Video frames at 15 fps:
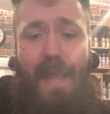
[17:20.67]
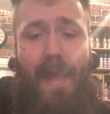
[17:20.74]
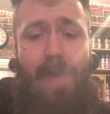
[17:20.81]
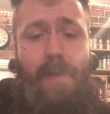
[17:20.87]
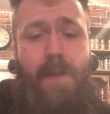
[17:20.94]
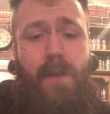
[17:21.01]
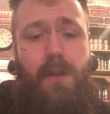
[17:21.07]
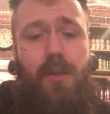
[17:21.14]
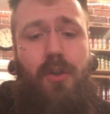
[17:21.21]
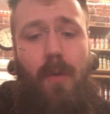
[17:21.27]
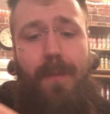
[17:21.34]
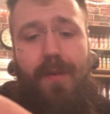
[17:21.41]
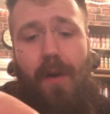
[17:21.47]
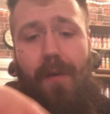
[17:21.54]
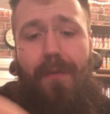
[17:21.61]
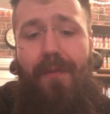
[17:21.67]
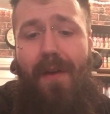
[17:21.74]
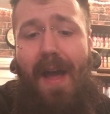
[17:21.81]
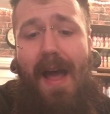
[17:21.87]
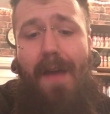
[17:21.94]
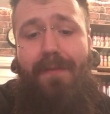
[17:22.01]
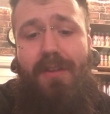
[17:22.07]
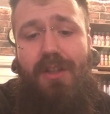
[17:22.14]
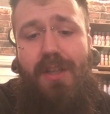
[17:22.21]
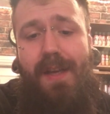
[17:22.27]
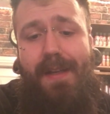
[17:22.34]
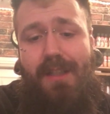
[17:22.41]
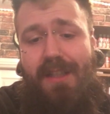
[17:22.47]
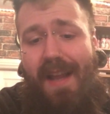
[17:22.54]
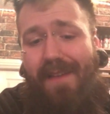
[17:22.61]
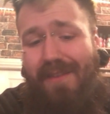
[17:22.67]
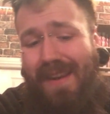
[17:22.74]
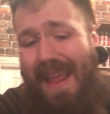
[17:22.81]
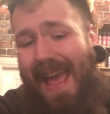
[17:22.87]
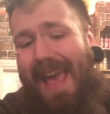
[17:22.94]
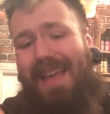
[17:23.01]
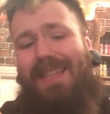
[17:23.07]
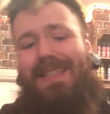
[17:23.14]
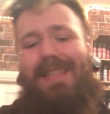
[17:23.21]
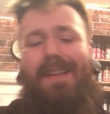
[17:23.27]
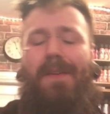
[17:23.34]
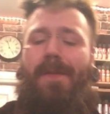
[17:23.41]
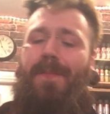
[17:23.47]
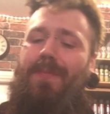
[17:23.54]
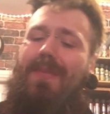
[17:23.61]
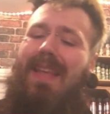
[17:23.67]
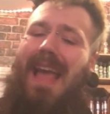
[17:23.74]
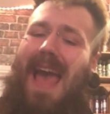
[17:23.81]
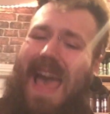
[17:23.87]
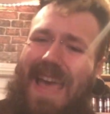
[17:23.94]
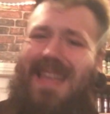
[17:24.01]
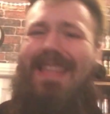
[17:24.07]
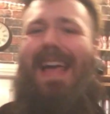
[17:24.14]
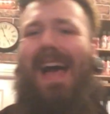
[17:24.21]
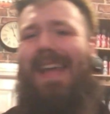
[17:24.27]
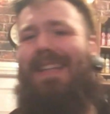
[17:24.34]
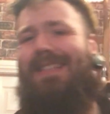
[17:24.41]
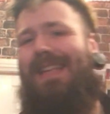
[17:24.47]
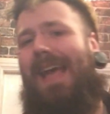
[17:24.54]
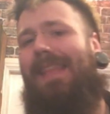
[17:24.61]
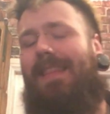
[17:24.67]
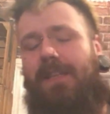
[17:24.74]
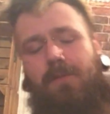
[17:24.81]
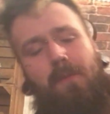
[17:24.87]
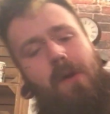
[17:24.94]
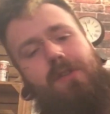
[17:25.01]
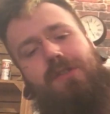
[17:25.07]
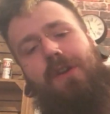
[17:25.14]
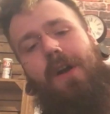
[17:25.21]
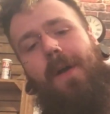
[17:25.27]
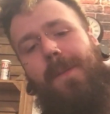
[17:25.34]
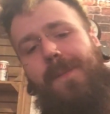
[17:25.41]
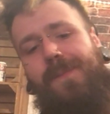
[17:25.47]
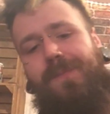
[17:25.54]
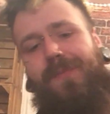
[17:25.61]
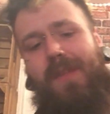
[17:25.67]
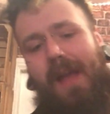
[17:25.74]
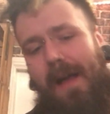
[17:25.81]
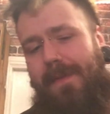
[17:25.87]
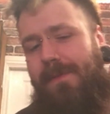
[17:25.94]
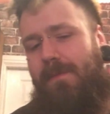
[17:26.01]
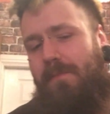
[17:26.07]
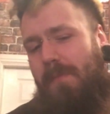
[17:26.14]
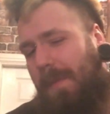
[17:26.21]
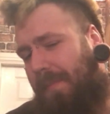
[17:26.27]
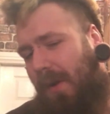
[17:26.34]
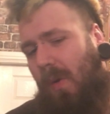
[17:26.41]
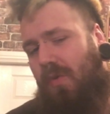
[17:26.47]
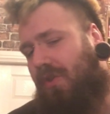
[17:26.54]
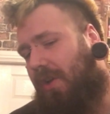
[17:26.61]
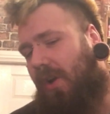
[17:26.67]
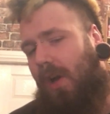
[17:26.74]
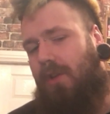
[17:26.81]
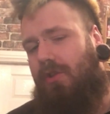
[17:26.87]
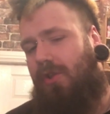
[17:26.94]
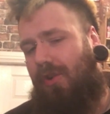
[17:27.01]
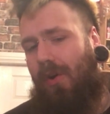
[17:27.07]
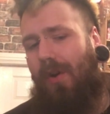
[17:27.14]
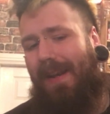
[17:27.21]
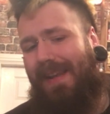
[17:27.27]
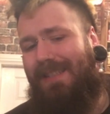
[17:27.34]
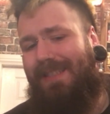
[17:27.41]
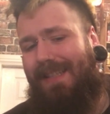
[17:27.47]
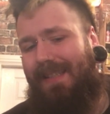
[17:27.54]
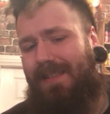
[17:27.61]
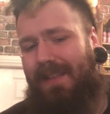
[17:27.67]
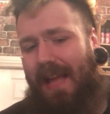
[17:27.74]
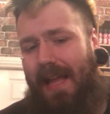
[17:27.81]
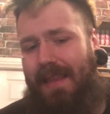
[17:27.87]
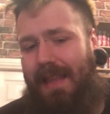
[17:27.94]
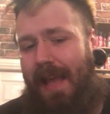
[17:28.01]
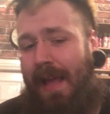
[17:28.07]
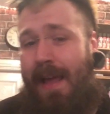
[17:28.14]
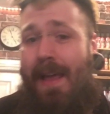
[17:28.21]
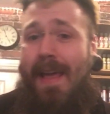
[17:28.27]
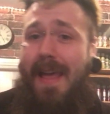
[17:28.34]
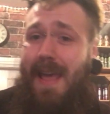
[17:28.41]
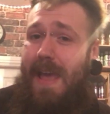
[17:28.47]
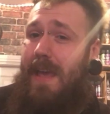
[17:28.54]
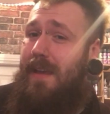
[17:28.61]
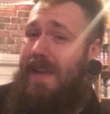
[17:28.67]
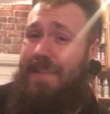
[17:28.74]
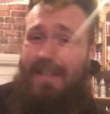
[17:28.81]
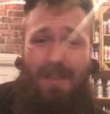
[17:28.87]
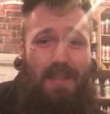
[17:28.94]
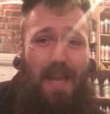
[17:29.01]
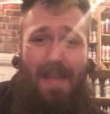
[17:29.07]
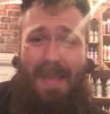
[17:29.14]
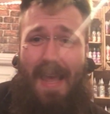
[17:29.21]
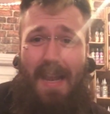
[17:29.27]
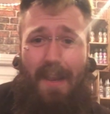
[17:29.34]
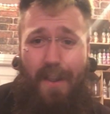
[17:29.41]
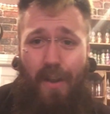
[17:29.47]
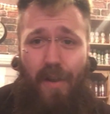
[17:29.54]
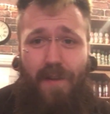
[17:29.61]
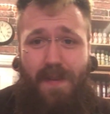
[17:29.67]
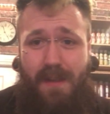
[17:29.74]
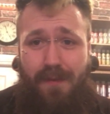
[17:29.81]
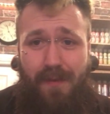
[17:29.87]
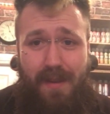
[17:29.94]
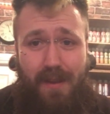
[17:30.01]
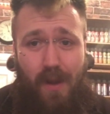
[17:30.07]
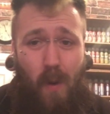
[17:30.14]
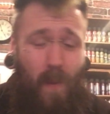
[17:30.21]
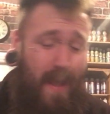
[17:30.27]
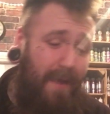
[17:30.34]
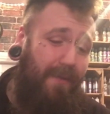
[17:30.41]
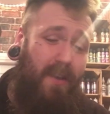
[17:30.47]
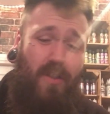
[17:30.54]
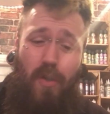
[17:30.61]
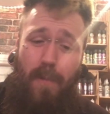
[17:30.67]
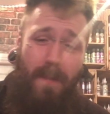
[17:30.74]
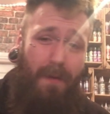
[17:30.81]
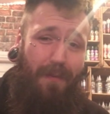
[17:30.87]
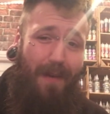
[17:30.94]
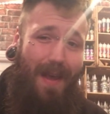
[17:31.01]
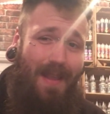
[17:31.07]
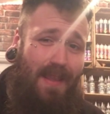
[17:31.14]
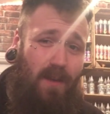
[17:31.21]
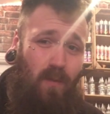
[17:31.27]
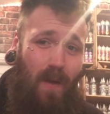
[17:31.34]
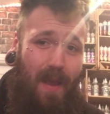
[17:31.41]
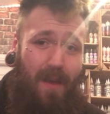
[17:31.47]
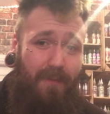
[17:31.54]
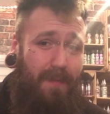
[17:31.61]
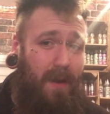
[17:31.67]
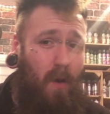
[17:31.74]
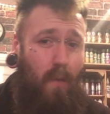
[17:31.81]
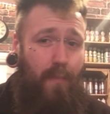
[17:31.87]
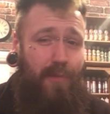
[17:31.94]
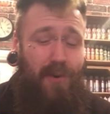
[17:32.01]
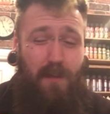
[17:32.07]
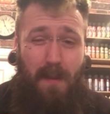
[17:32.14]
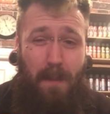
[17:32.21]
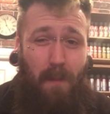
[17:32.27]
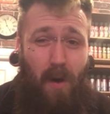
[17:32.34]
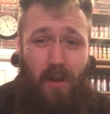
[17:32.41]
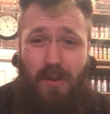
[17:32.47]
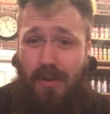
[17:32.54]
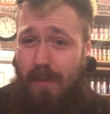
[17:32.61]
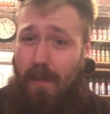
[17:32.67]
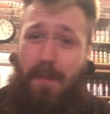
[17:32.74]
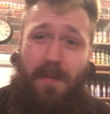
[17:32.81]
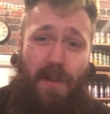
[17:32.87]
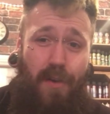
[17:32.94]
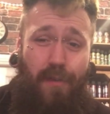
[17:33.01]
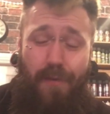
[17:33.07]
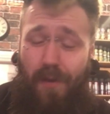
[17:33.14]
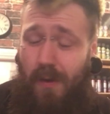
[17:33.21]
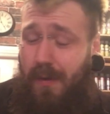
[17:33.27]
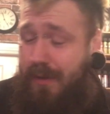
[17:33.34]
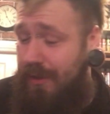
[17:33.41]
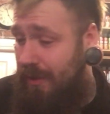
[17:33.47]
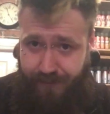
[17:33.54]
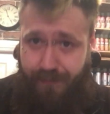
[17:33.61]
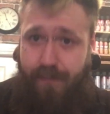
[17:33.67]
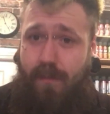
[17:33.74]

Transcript: that. So we've got 5, 6, 7, 8. 8 out of 10 this mod's got. And my pros and cons are all listed inside that. As I said earlier on in this video, if you do prefer this way of me going through my mods with my reviews,